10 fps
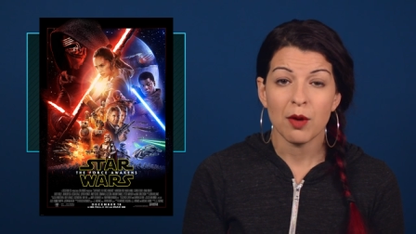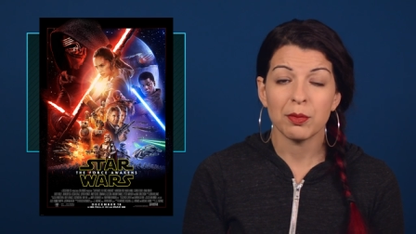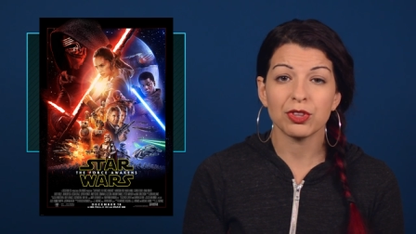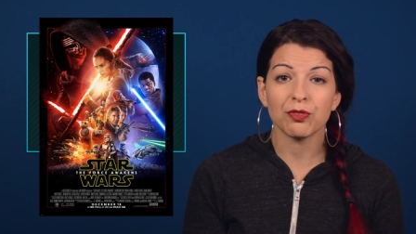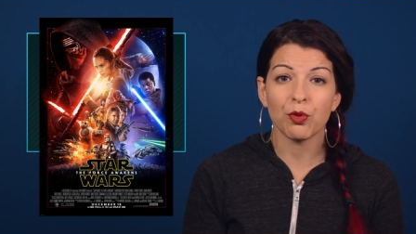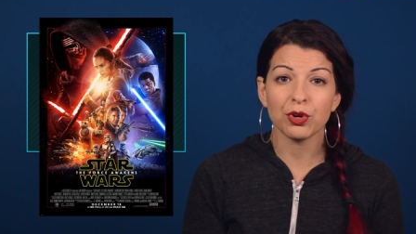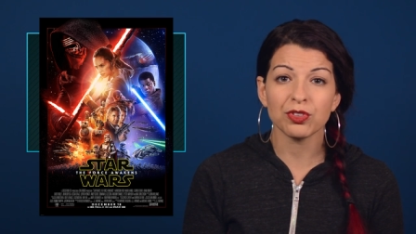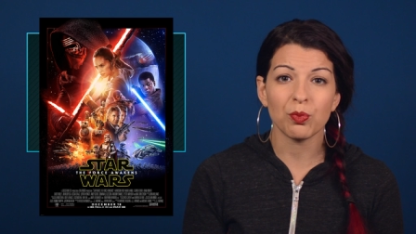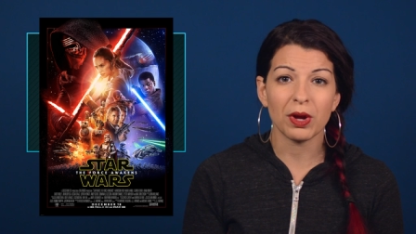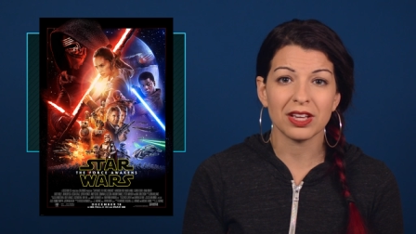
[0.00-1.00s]
but The Force
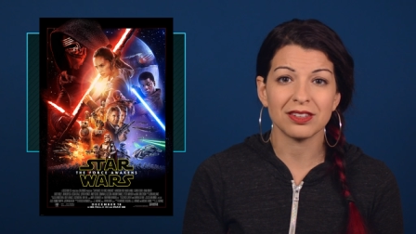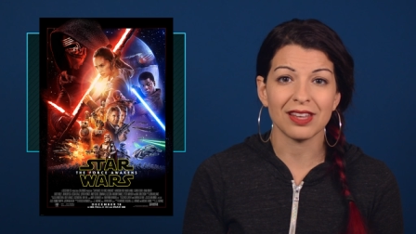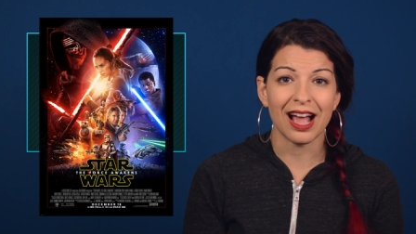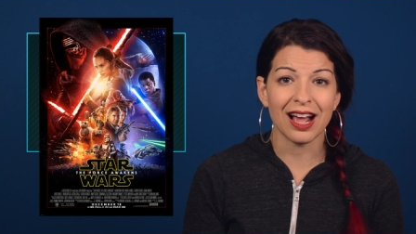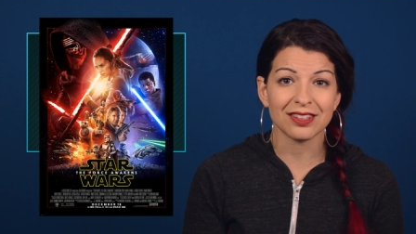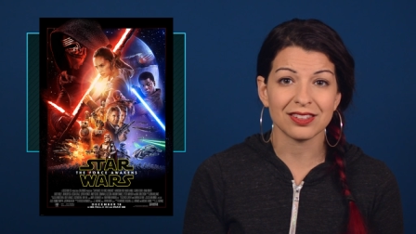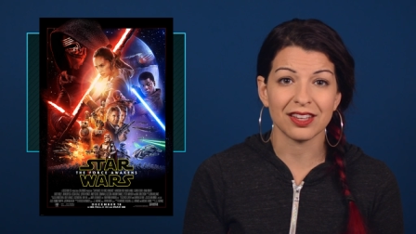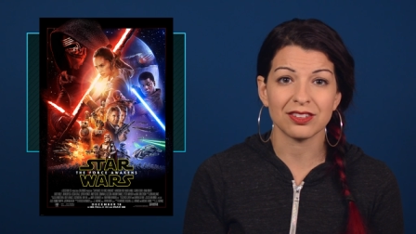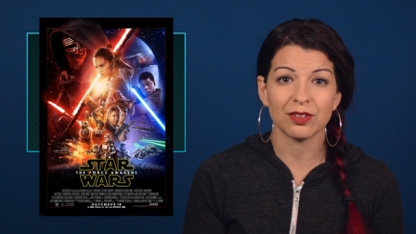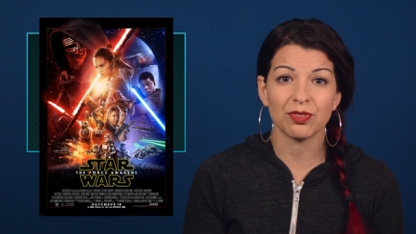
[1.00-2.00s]
Awakens acts
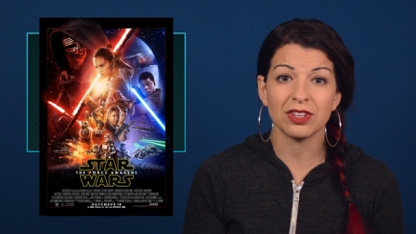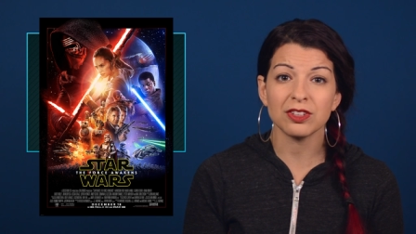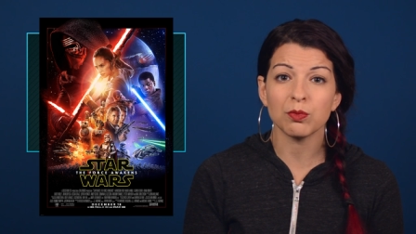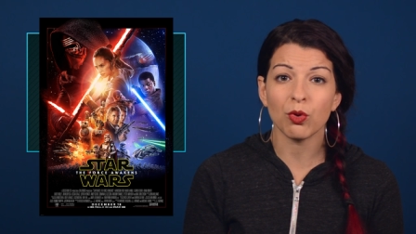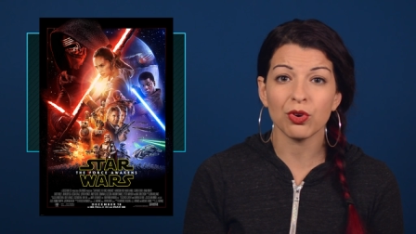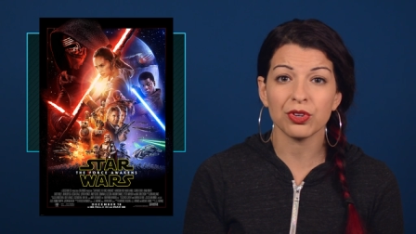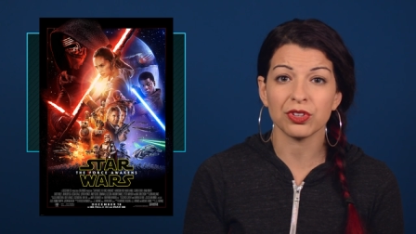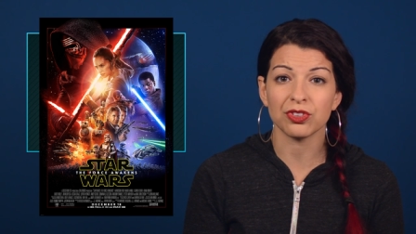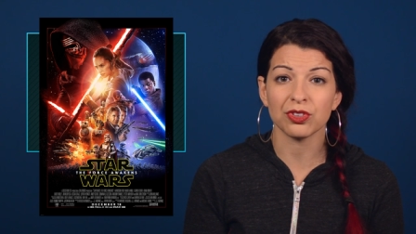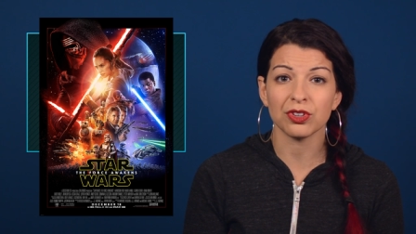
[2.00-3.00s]
as if these moral
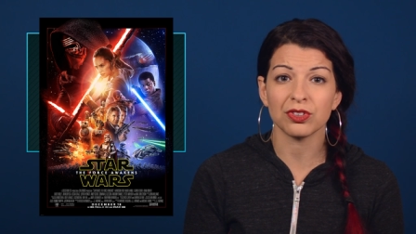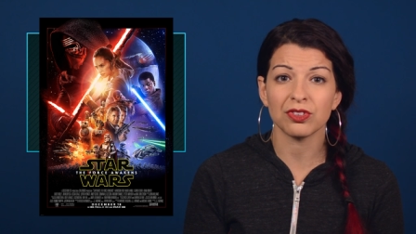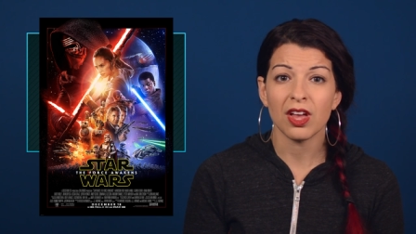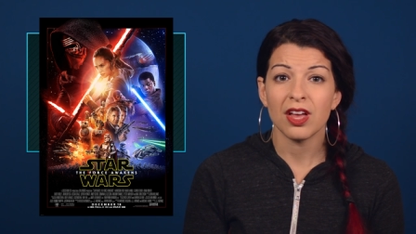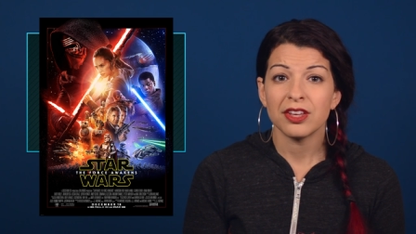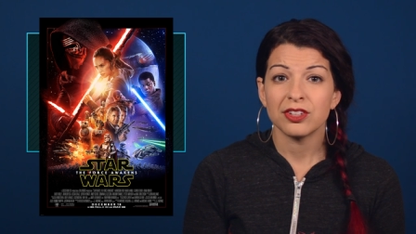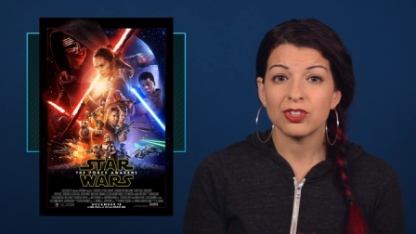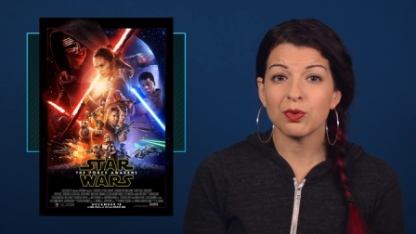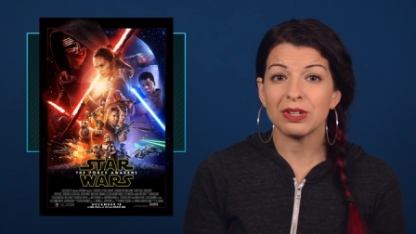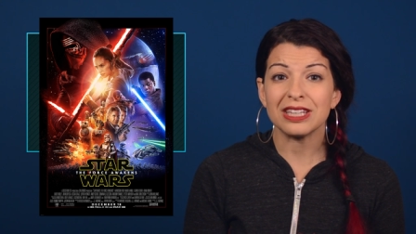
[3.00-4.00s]
concerns
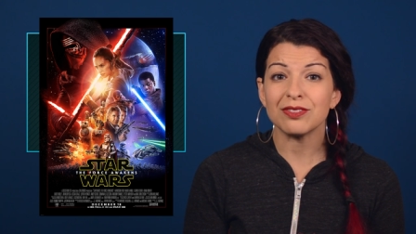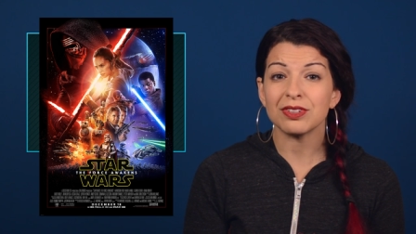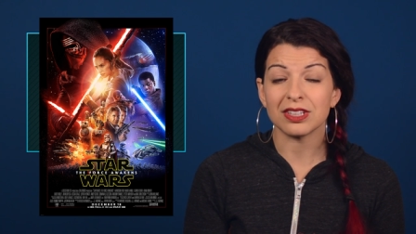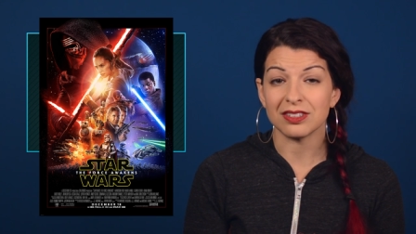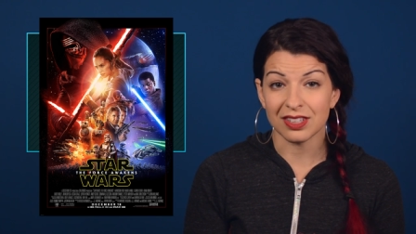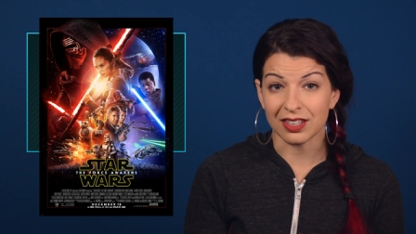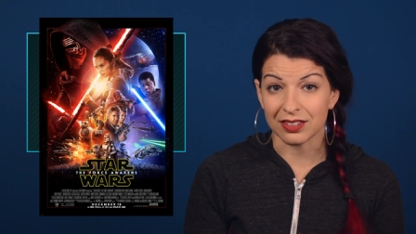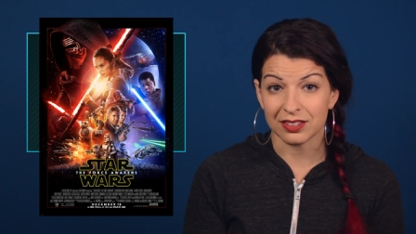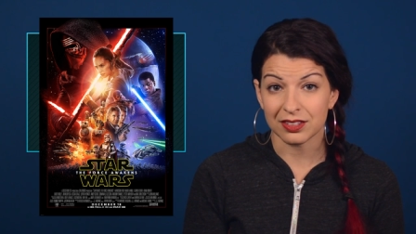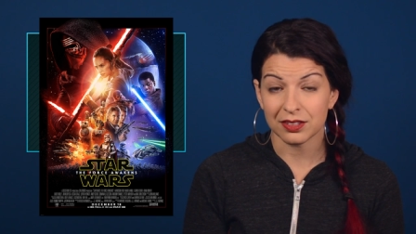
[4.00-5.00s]
don't even
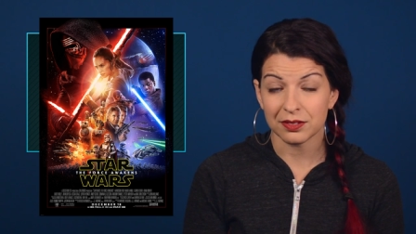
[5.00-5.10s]
exist.